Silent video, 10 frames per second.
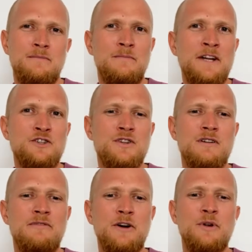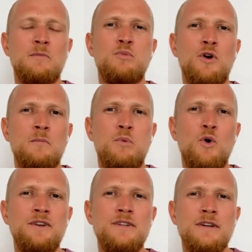mentioned a very important
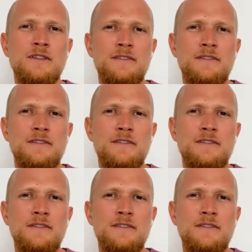point here,